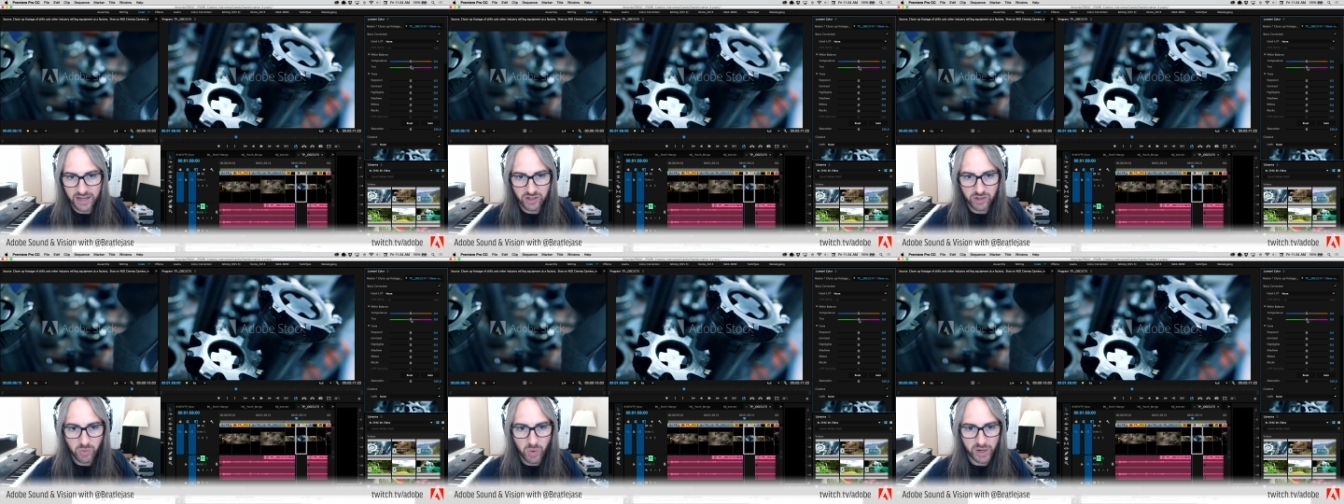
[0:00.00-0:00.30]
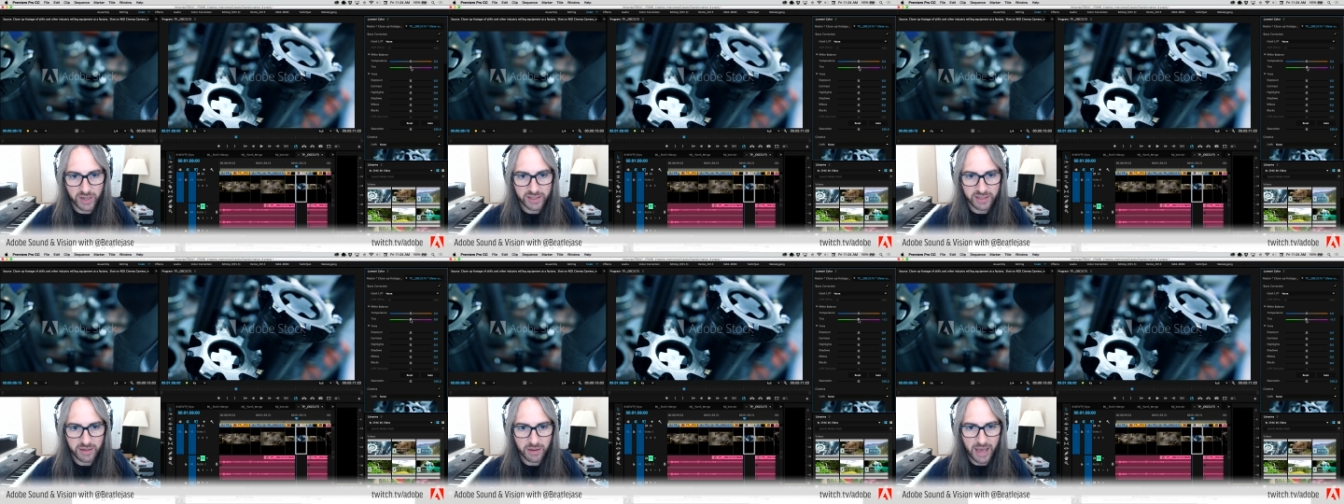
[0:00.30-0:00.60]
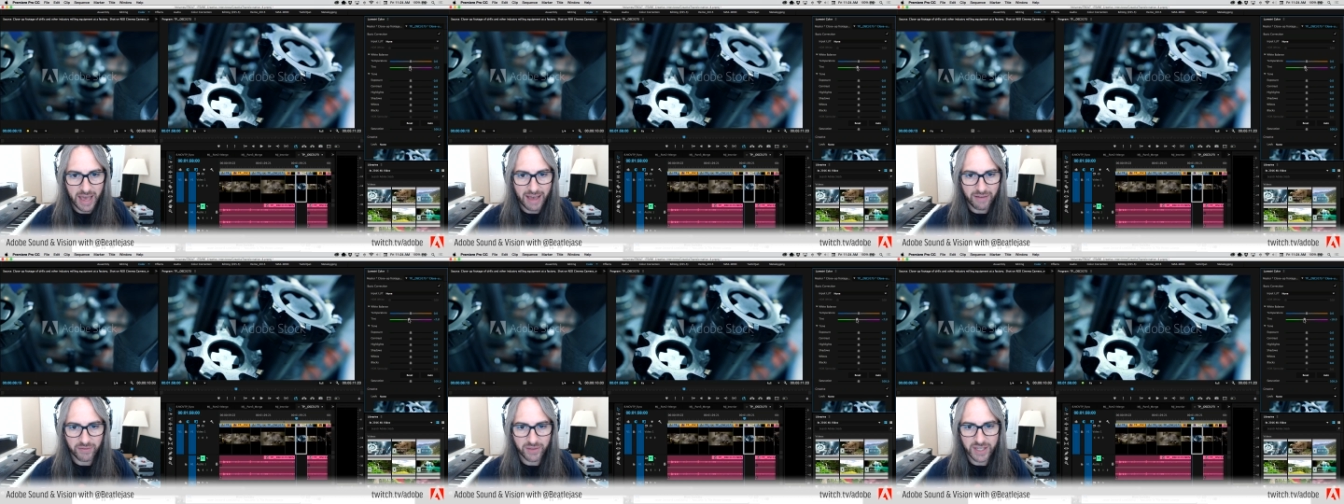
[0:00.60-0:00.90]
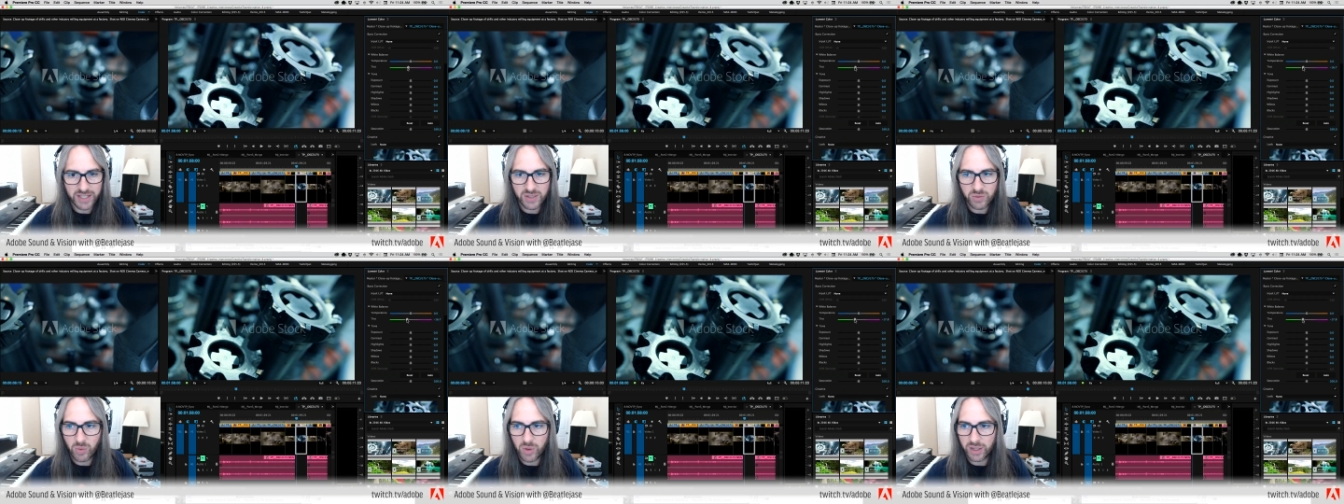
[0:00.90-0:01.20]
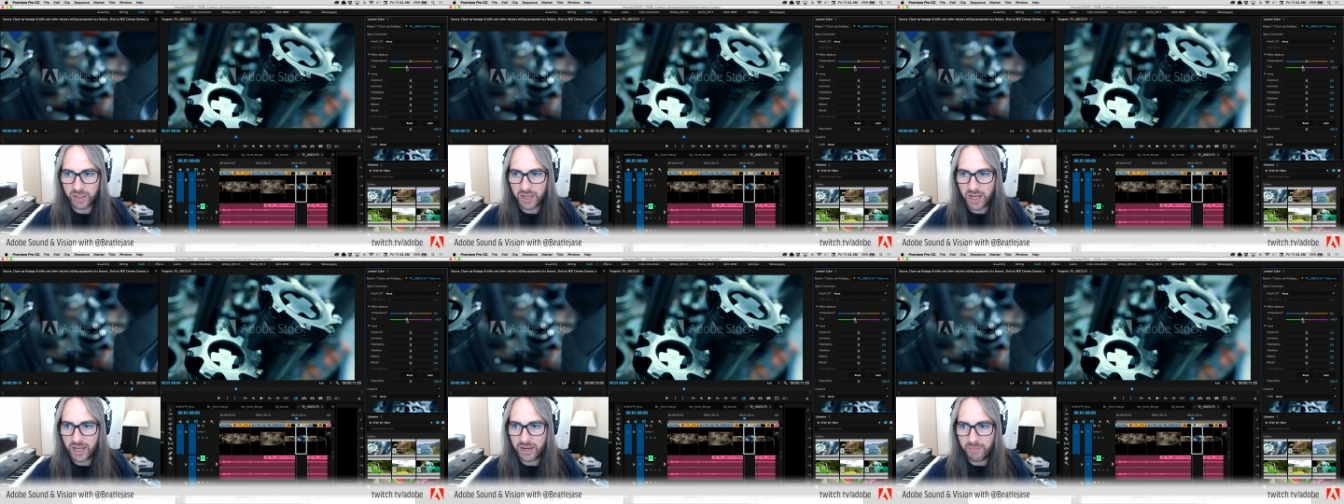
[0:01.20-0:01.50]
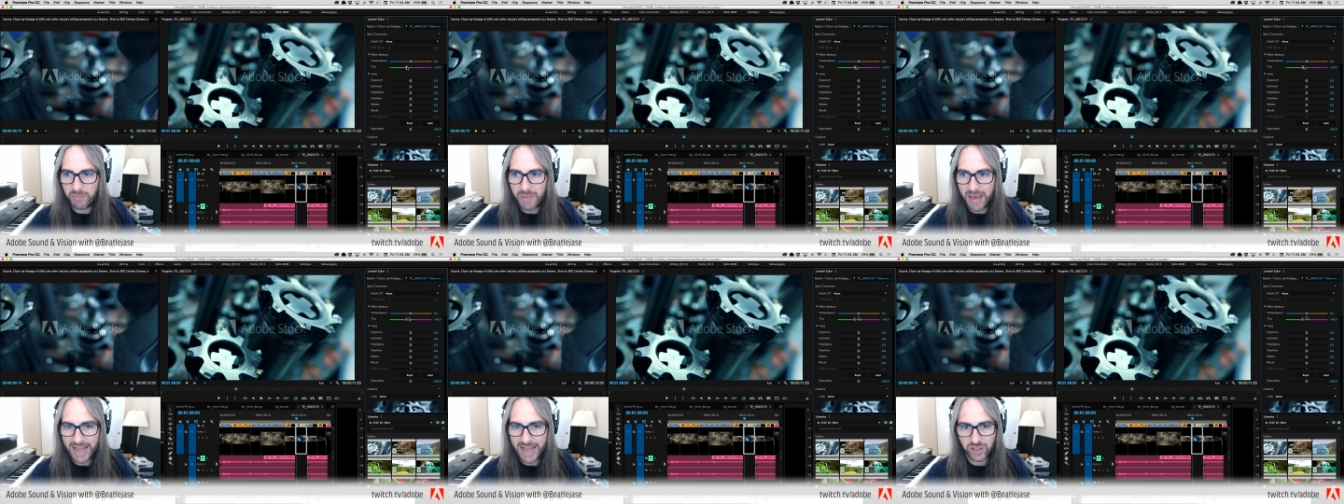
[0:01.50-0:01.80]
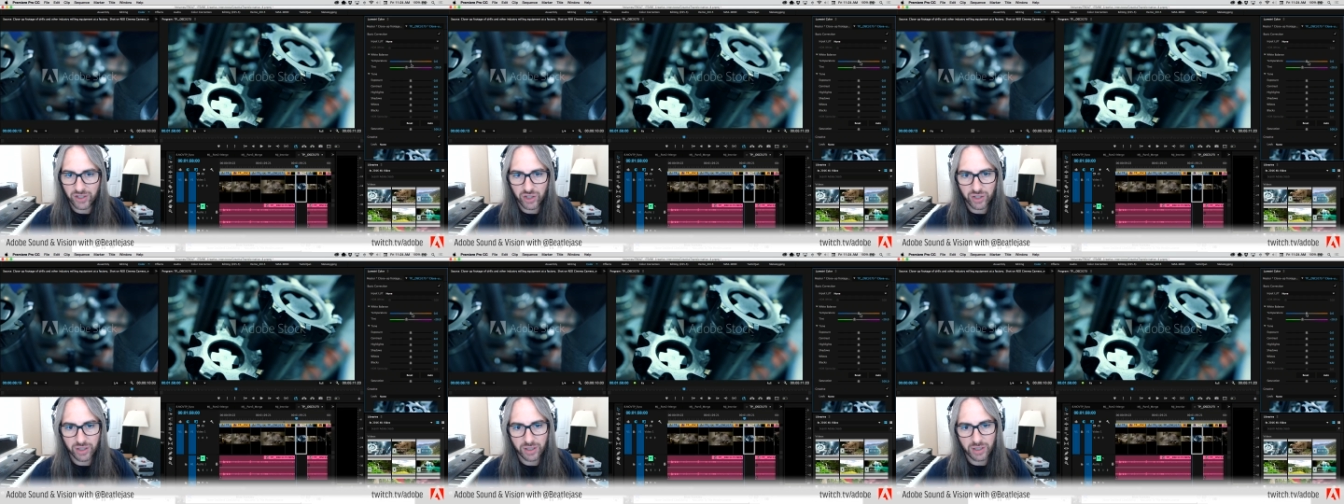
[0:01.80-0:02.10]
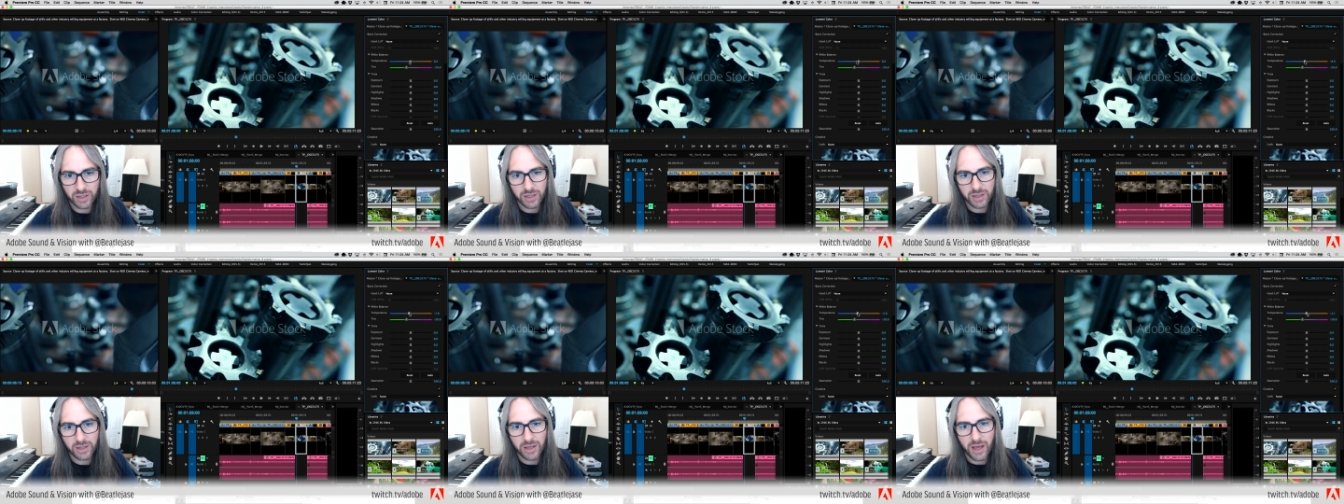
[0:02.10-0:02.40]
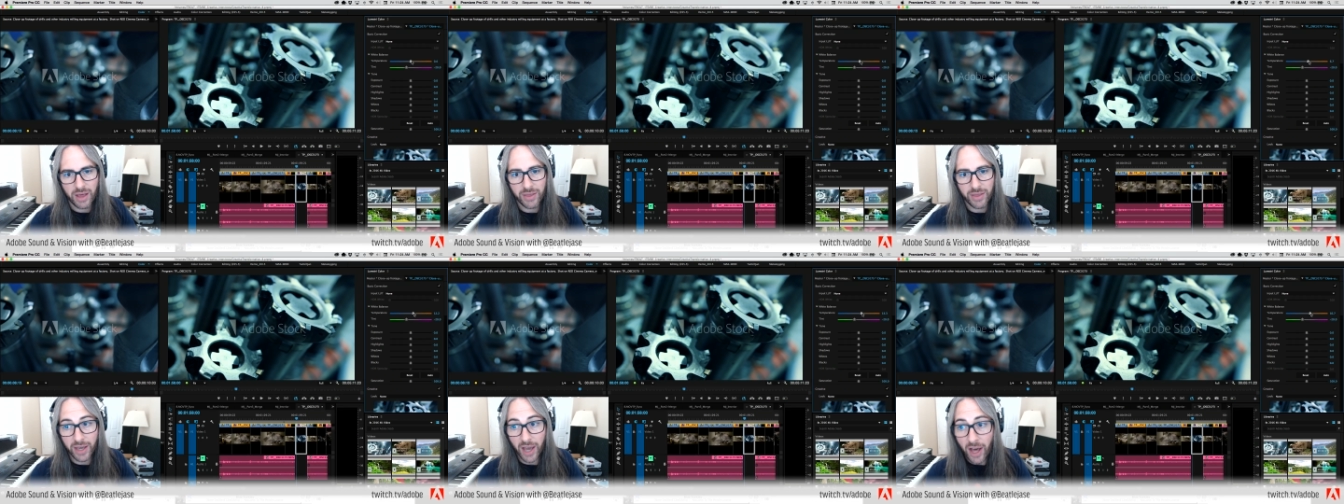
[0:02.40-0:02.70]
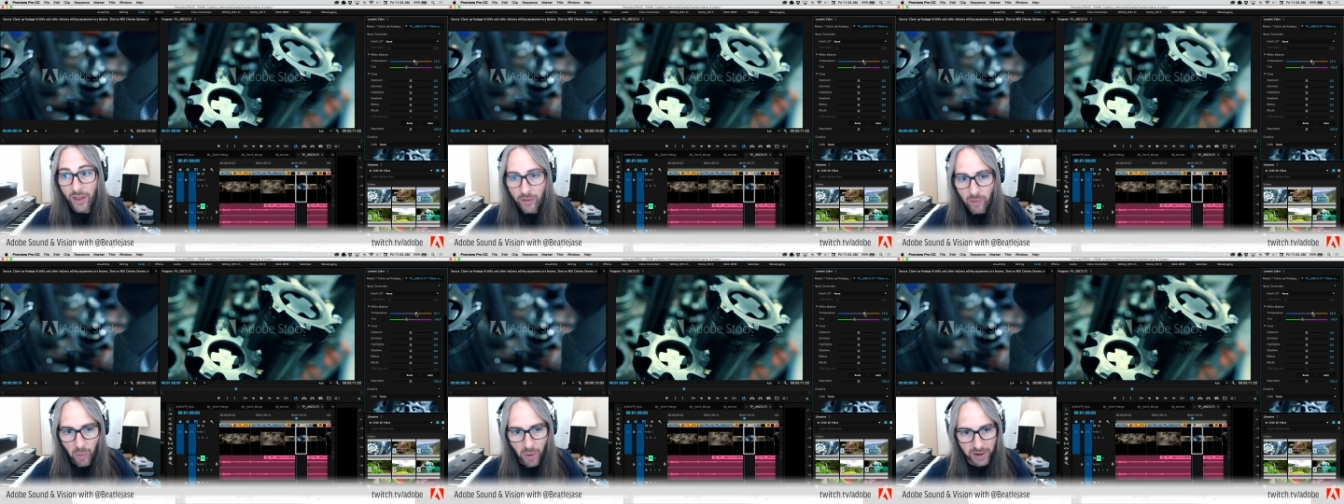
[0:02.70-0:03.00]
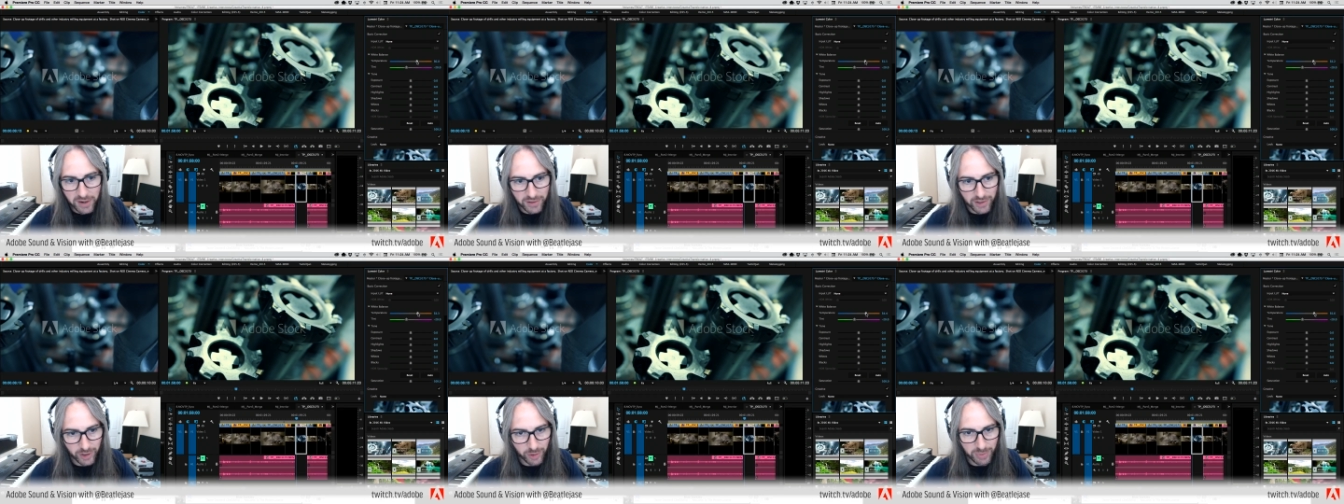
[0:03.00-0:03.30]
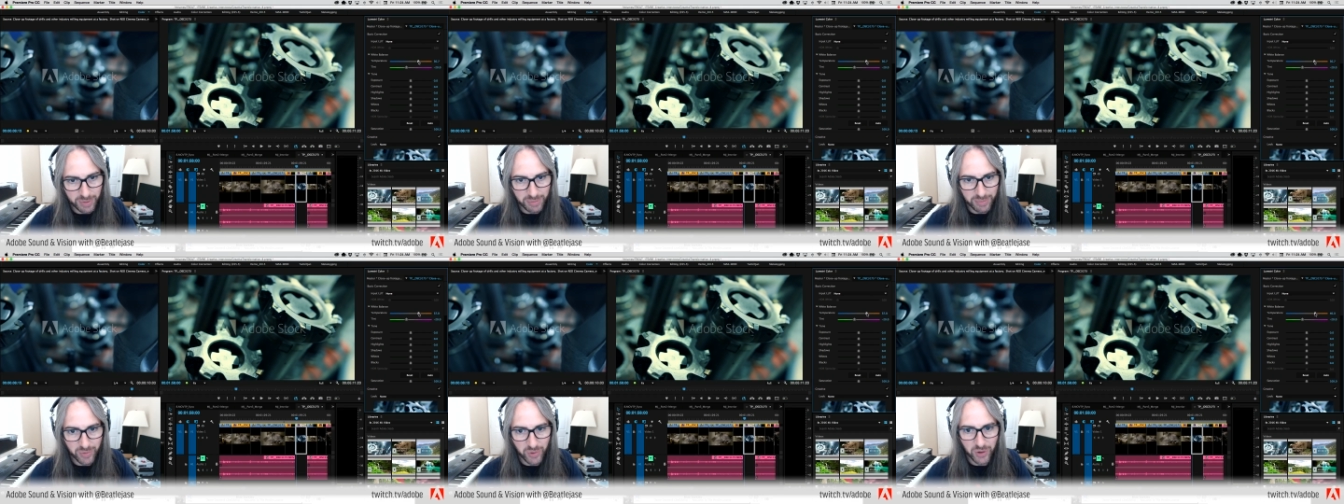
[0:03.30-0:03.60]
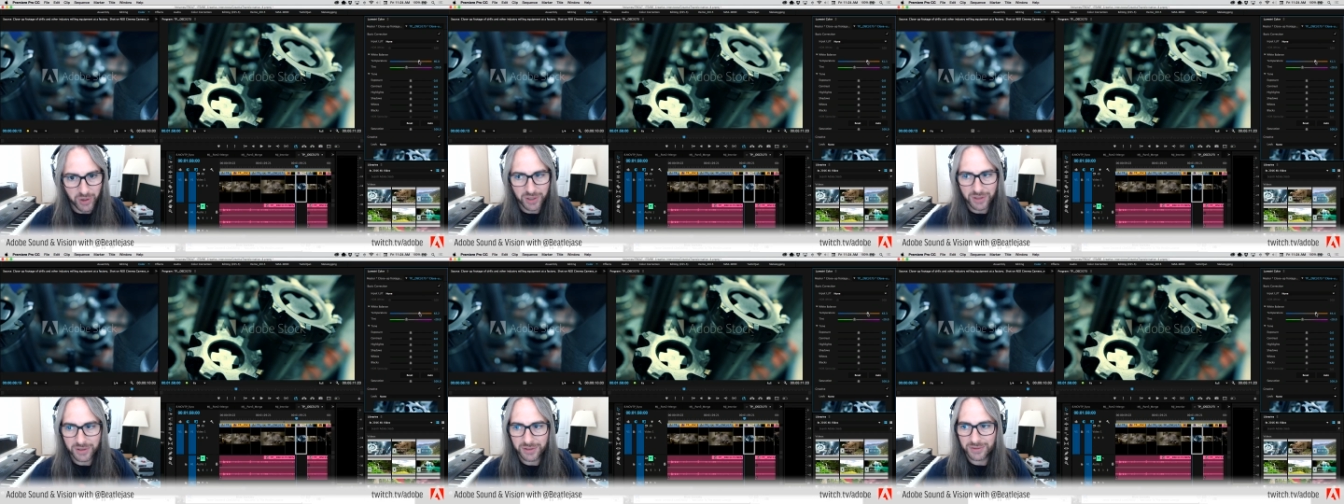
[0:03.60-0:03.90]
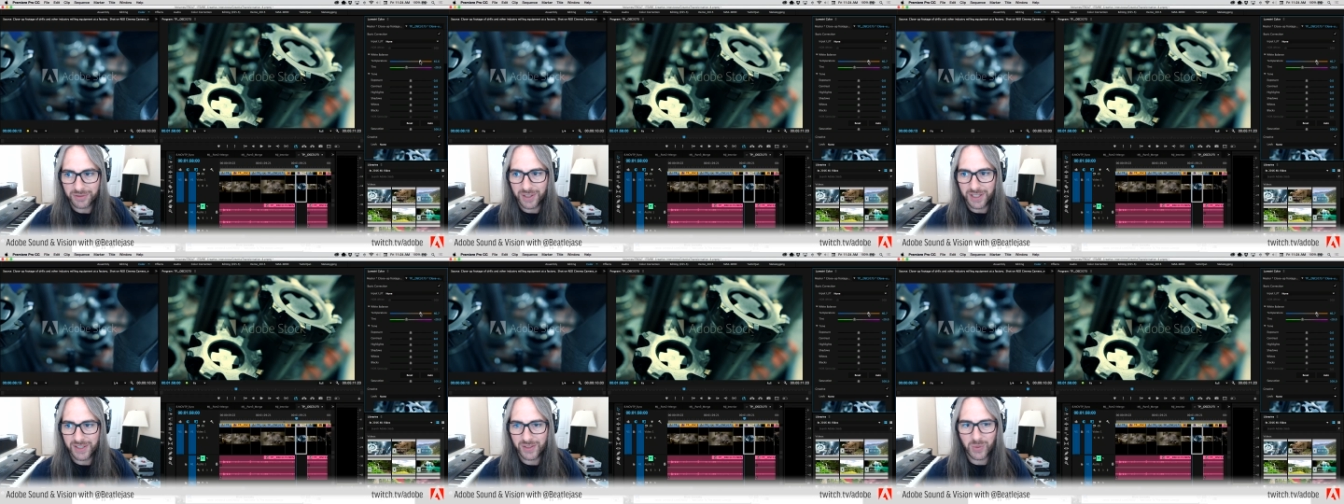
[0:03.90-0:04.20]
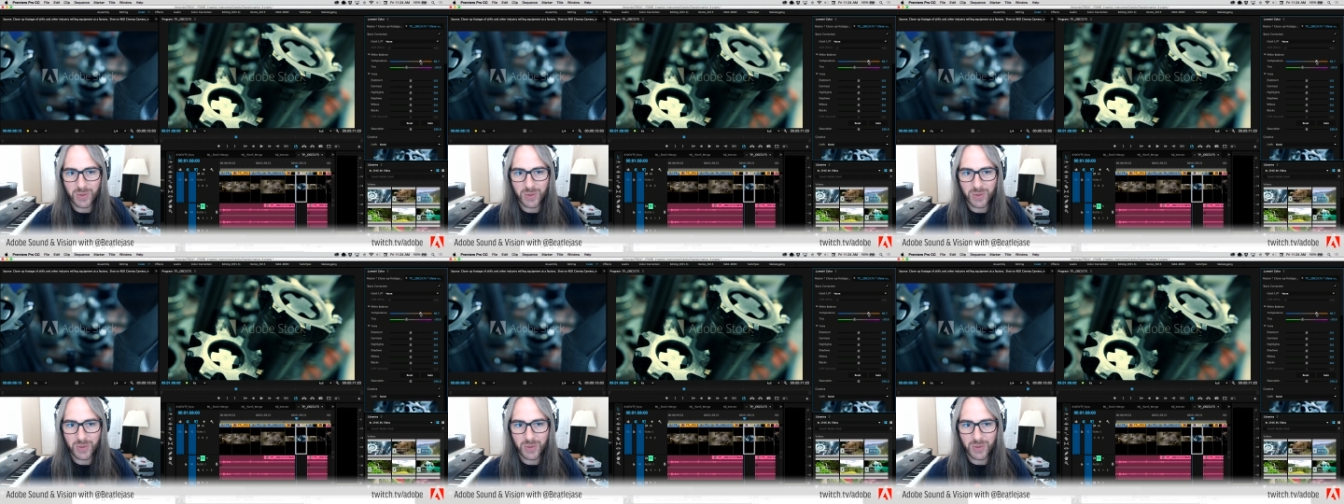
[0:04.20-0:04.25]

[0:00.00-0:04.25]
I actually wanted to have this one kind of match the other one a little bit more, right?